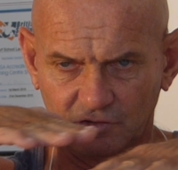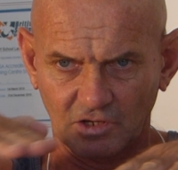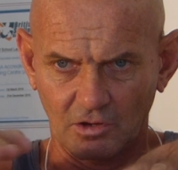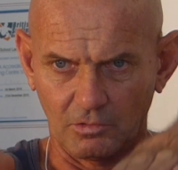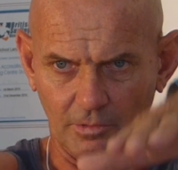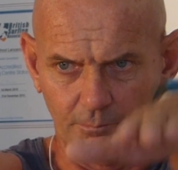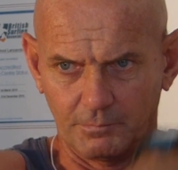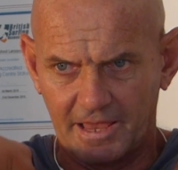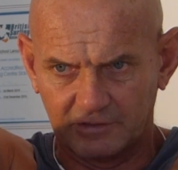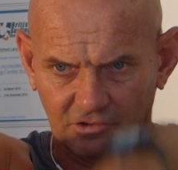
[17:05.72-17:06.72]
still, the
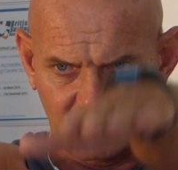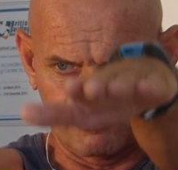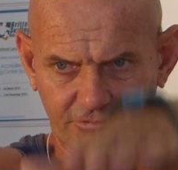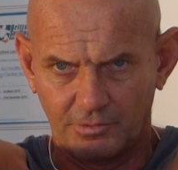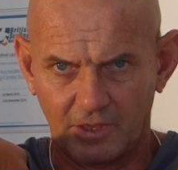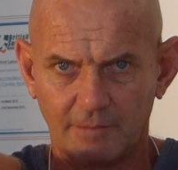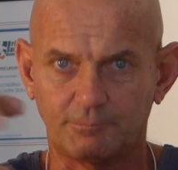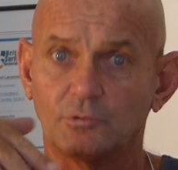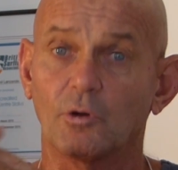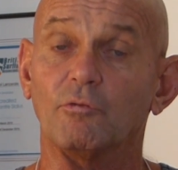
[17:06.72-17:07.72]
legs kicked from the
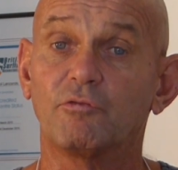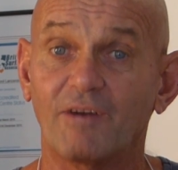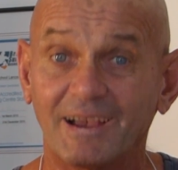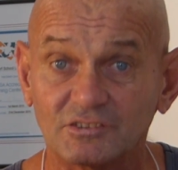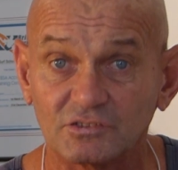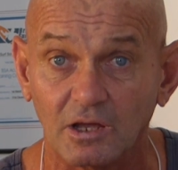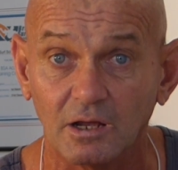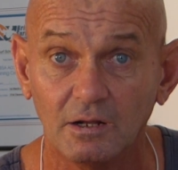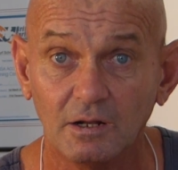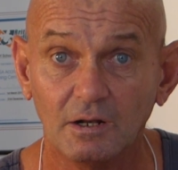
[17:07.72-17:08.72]
hip, you go
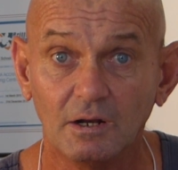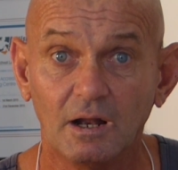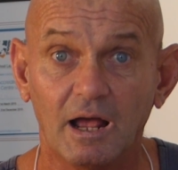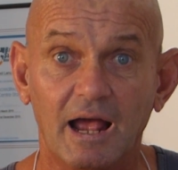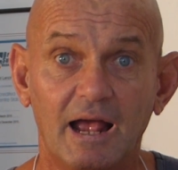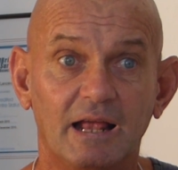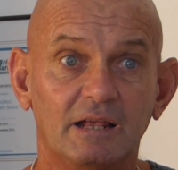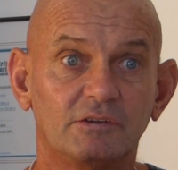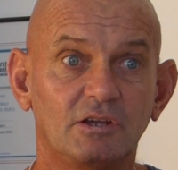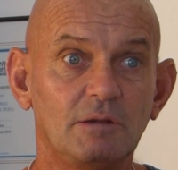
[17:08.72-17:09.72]
faster.
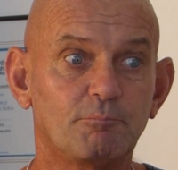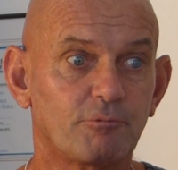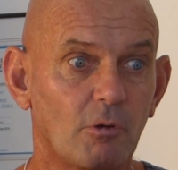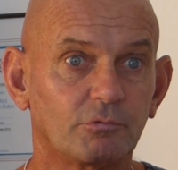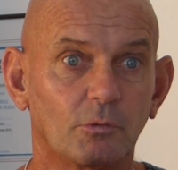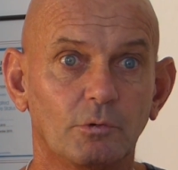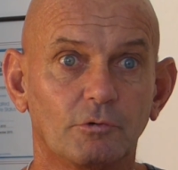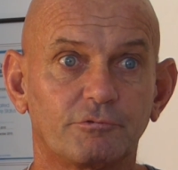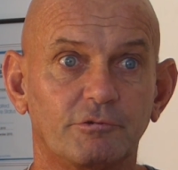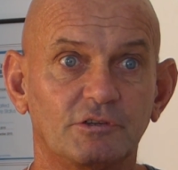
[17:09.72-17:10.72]
And he broke the
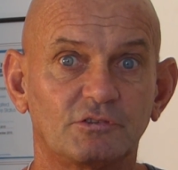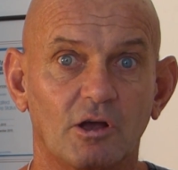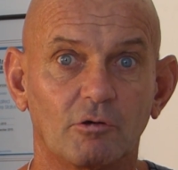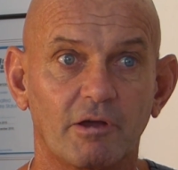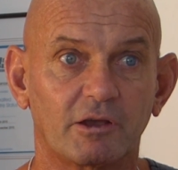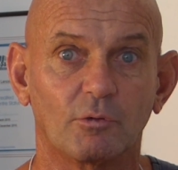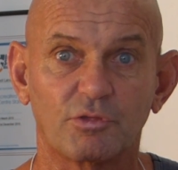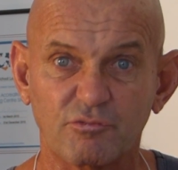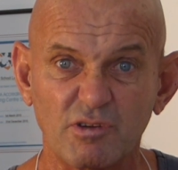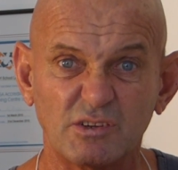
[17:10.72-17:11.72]
world freestyle
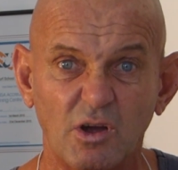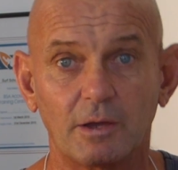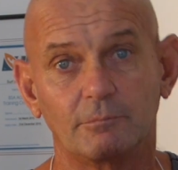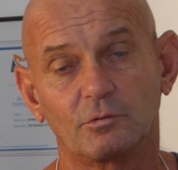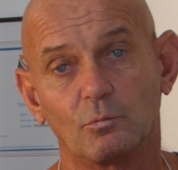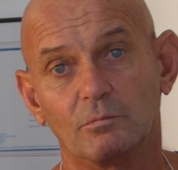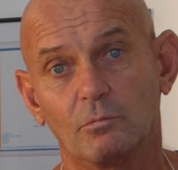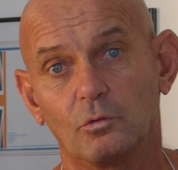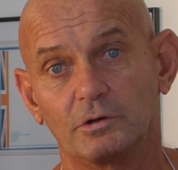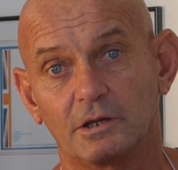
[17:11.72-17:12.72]
record 3 times in one
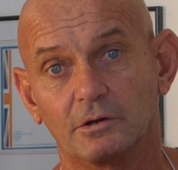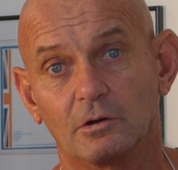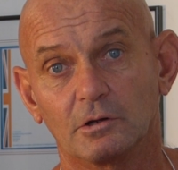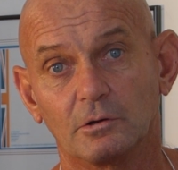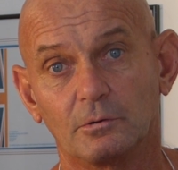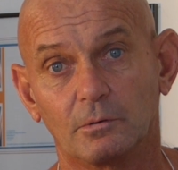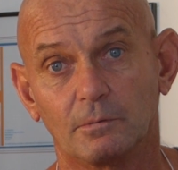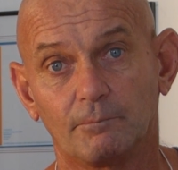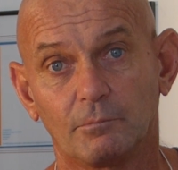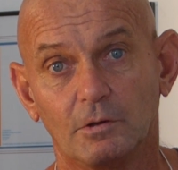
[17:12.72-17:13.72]
morning in Honolulu.
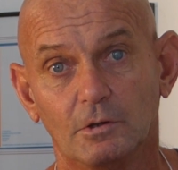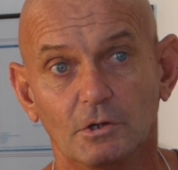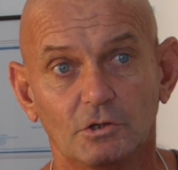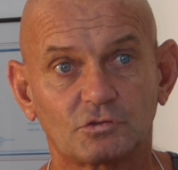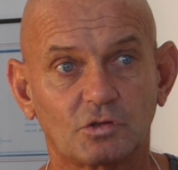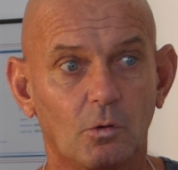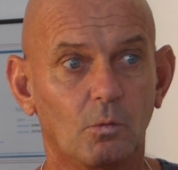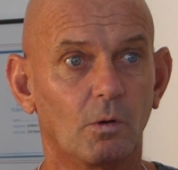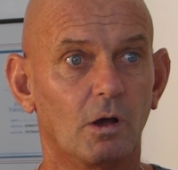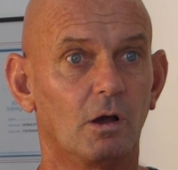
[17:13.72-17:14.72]

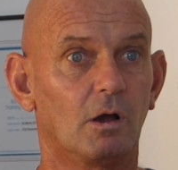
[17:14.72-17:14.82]
So